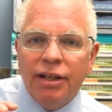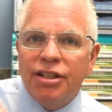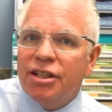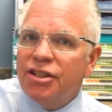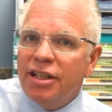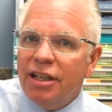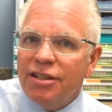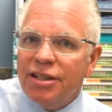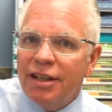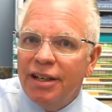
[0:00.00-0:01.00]

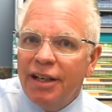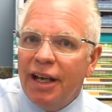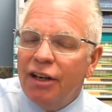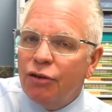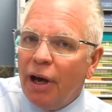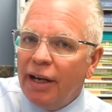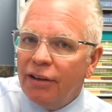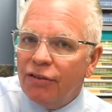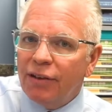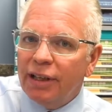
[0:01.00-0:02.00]
dizziness, and
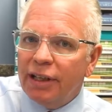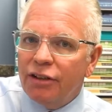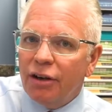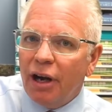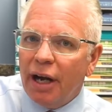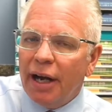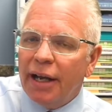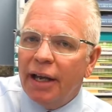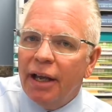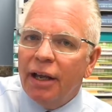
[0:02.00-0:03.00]
dryness feeling in your
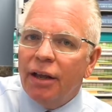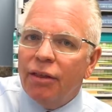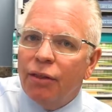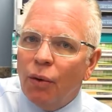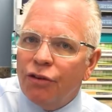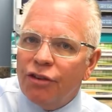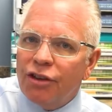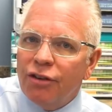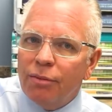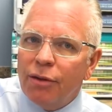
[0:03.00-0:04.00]
eye. Those are the
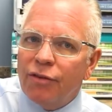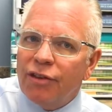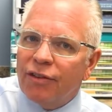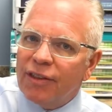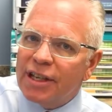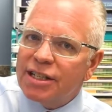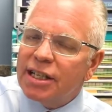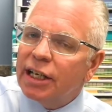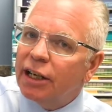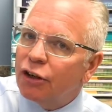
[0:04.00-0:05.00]
symptoms of this,
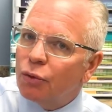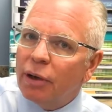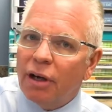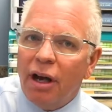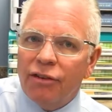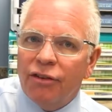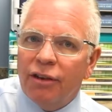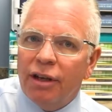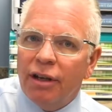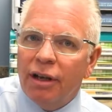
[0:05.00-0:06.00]
and here's what causes
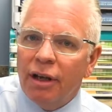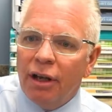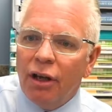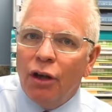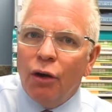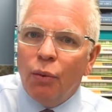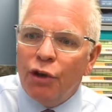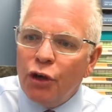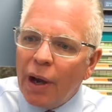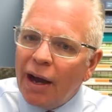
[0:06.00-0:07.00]
it.
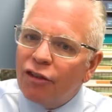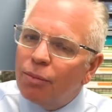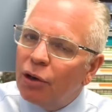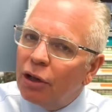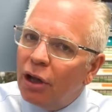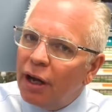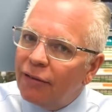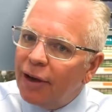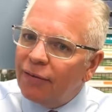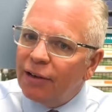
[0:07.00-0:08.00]
When you have to put a lot of
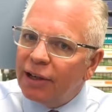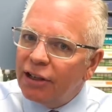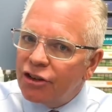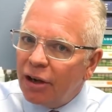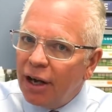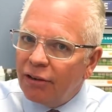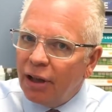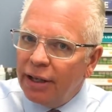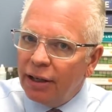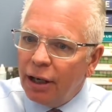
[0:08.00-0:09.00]
effort to get your eyes
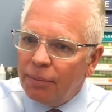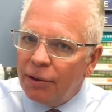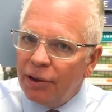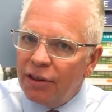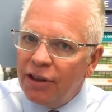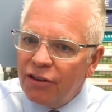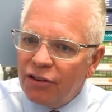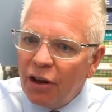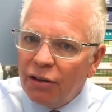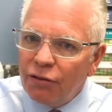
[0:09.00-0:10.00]
lined up, this is
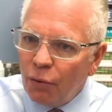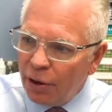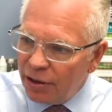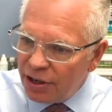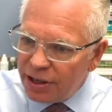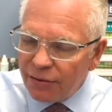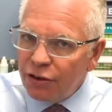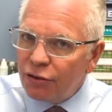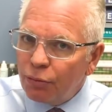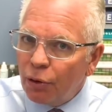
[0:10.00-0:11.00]
called aphoria, the
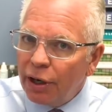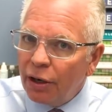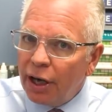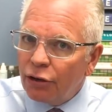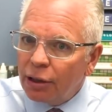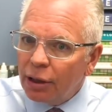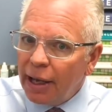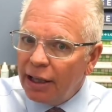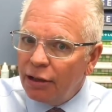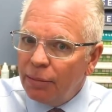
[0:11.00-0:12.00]
difference from where your eyes
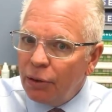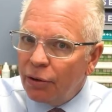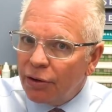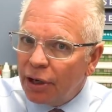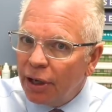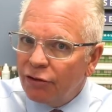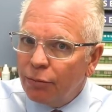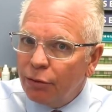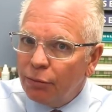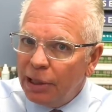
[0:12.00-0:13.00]
like to be, where they're
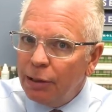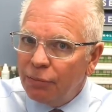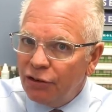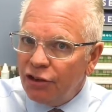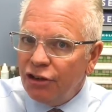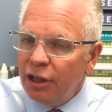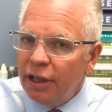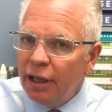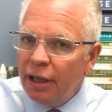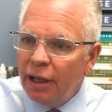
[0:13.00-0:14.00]
comfortable being positionally,